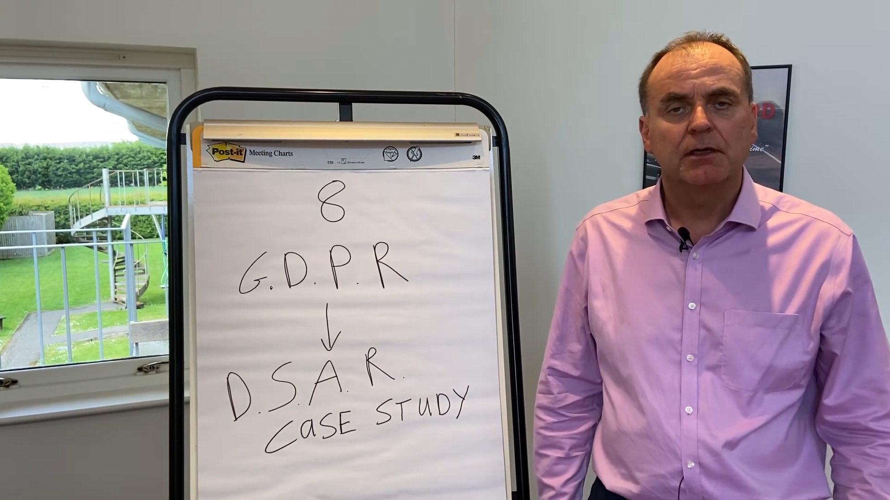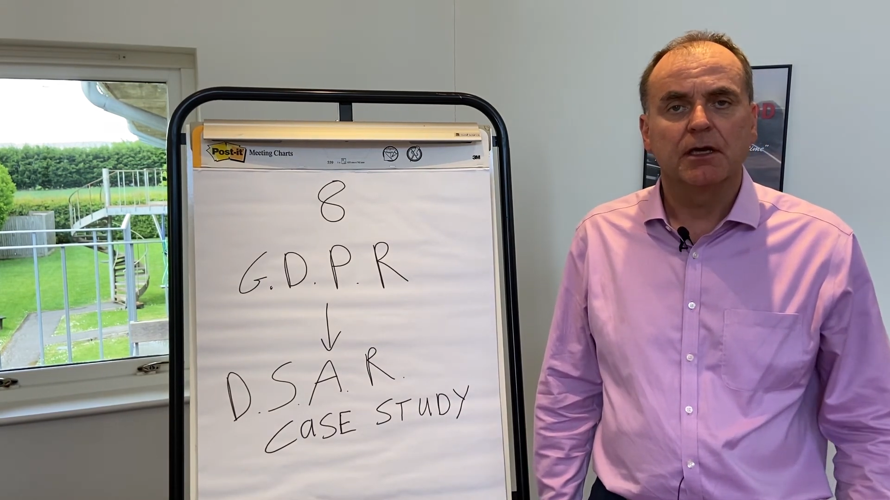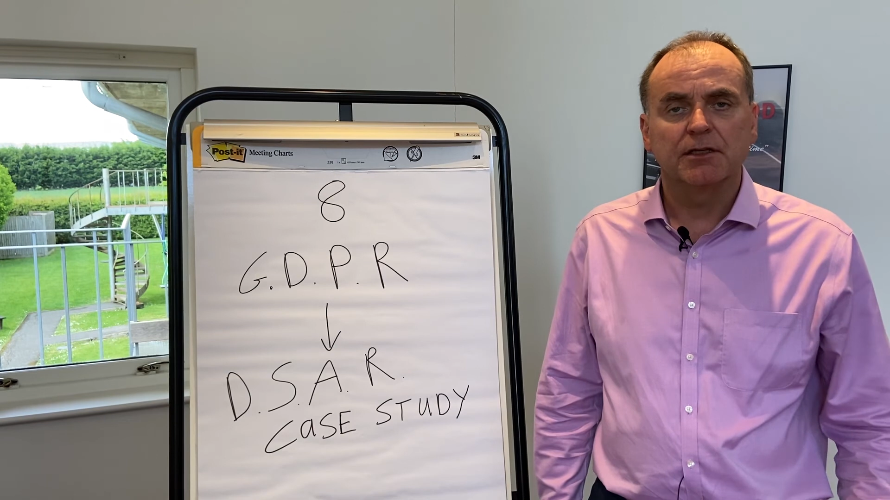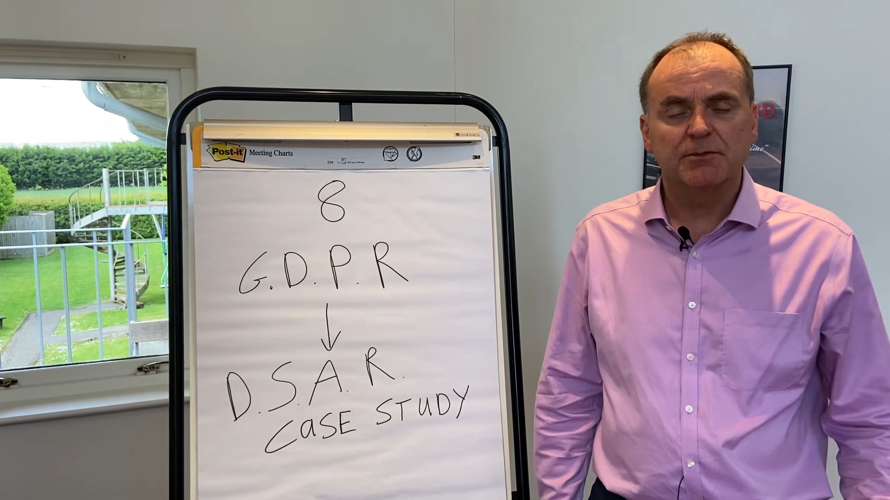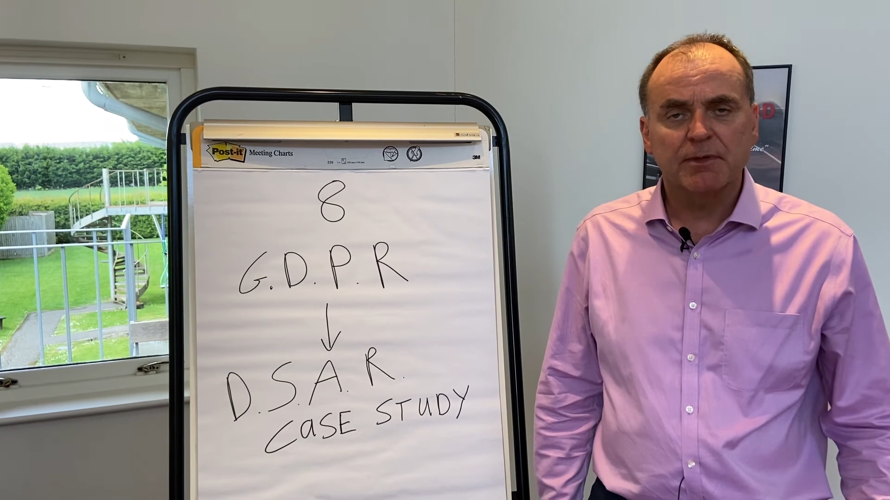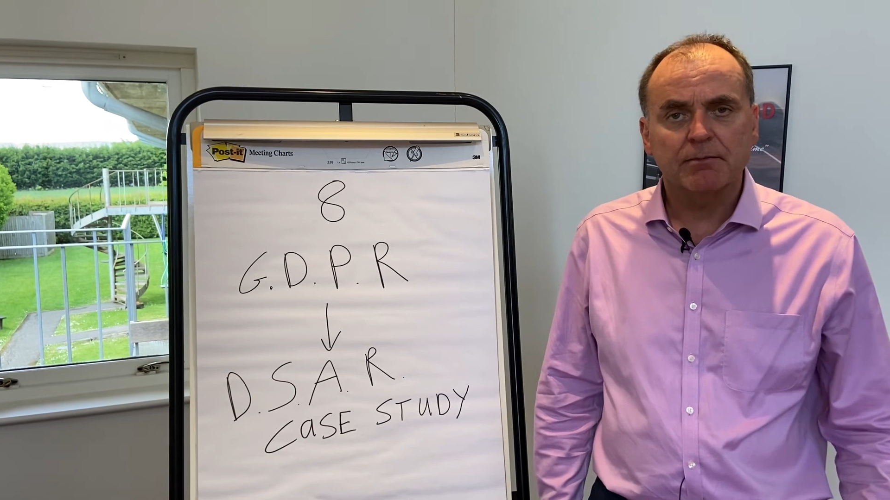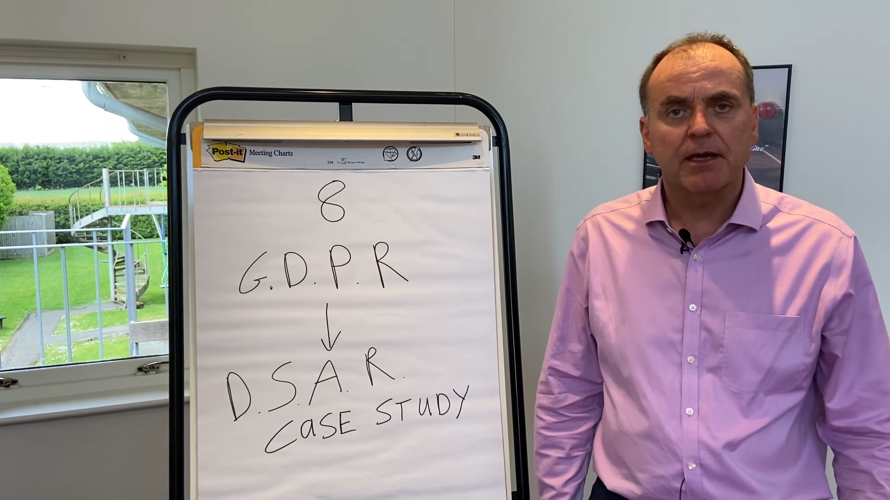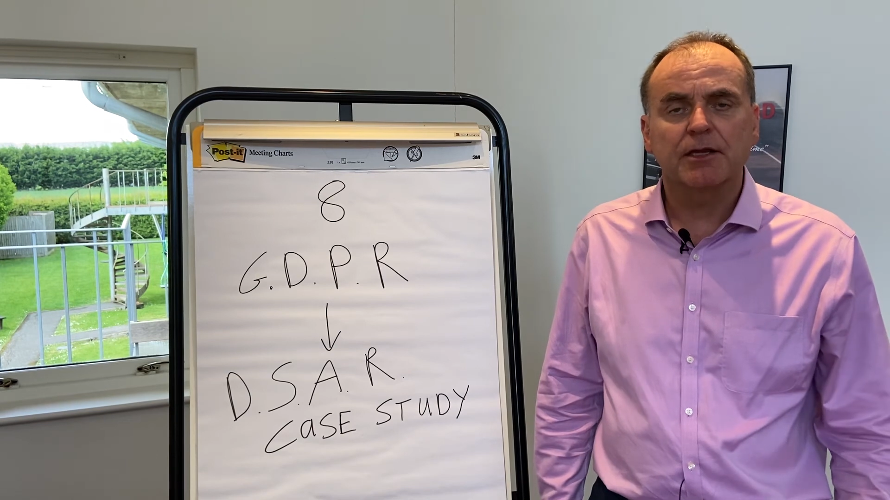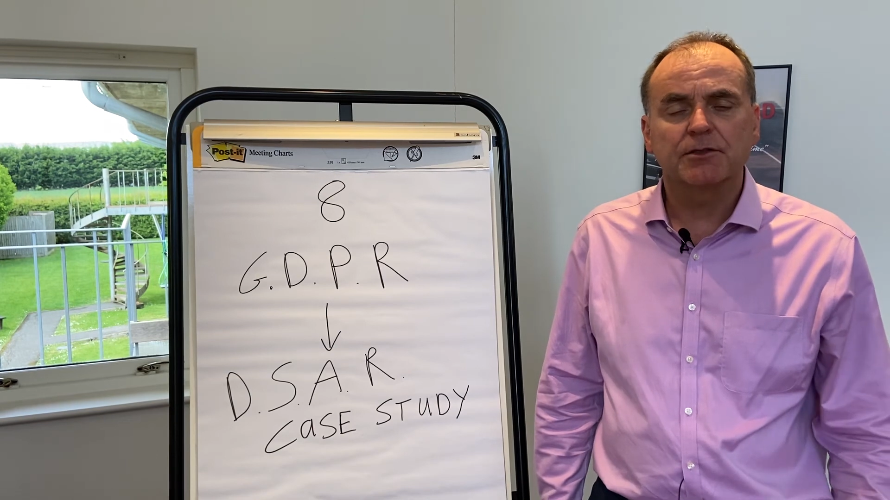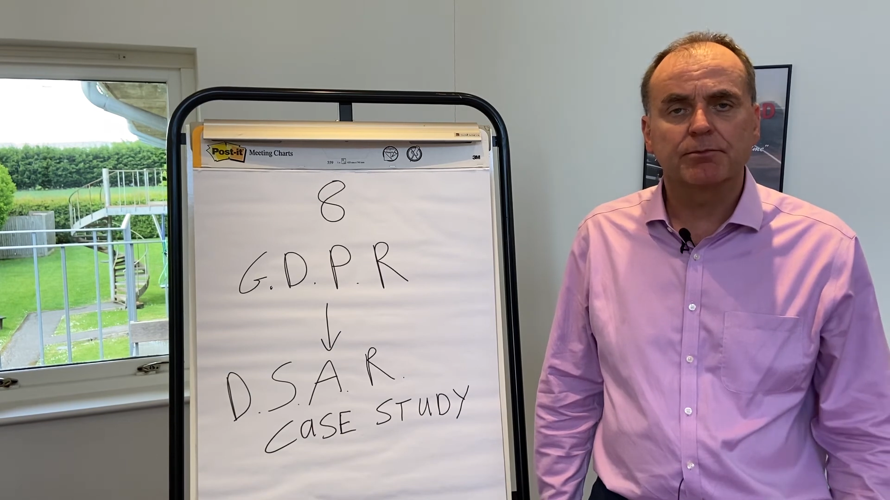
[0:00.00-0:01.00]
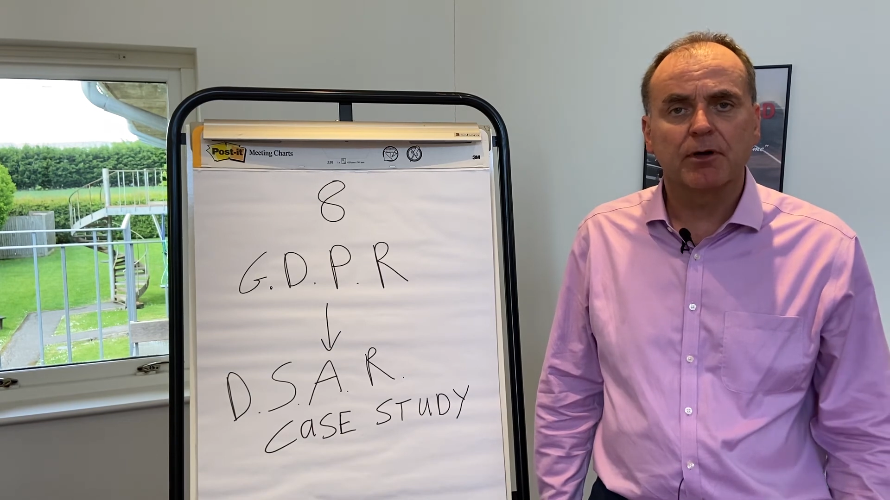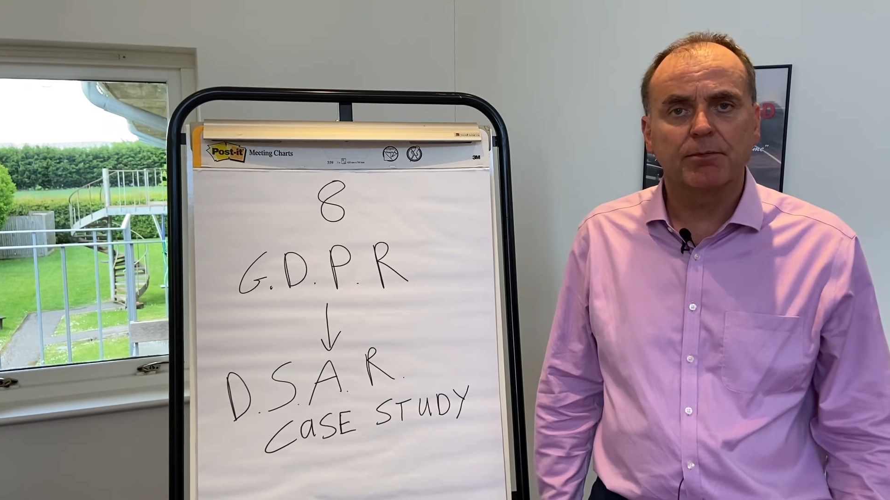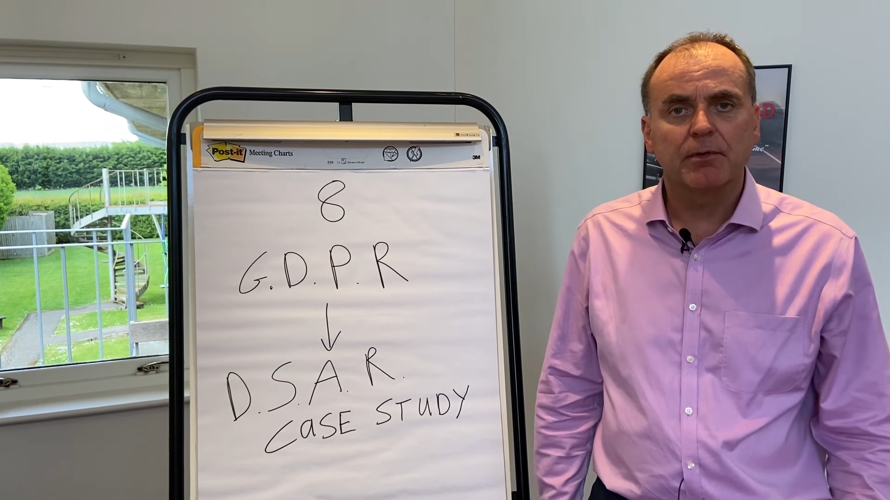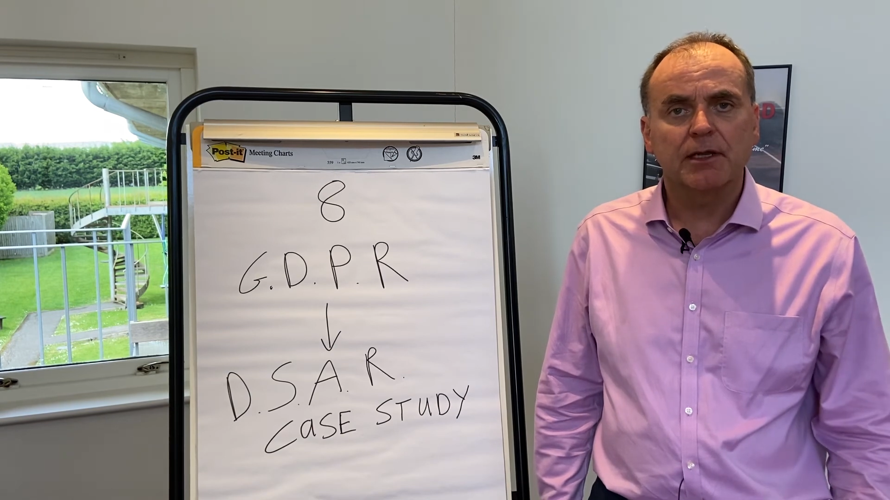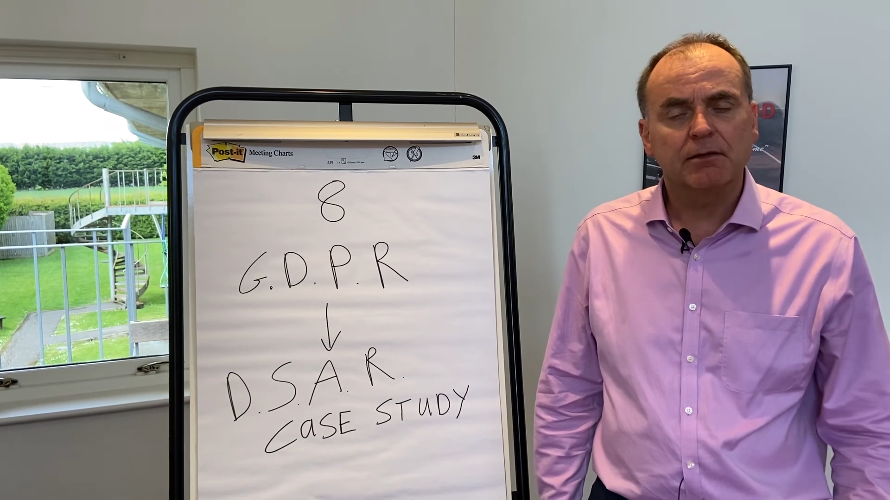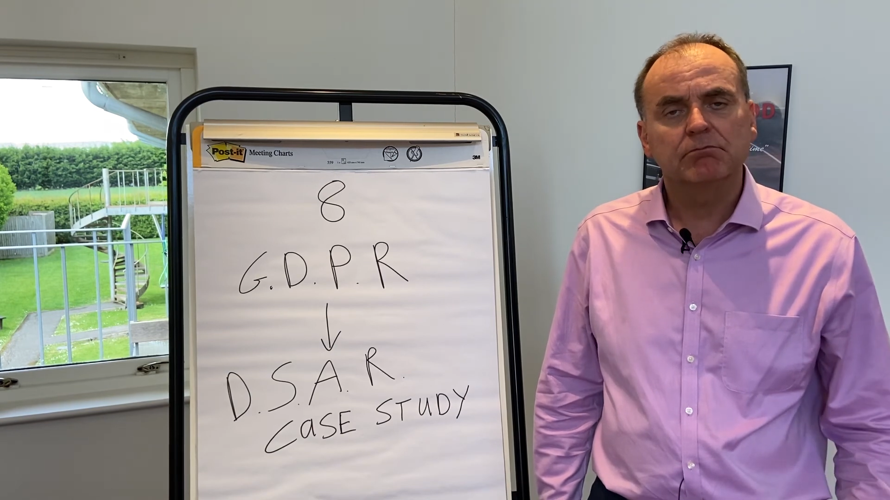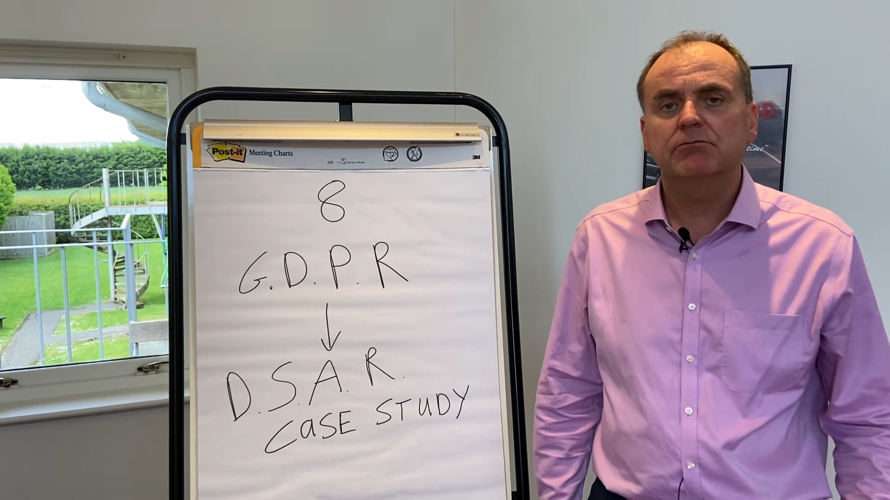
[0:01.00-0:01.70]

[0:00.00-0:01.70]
and has been managed properly,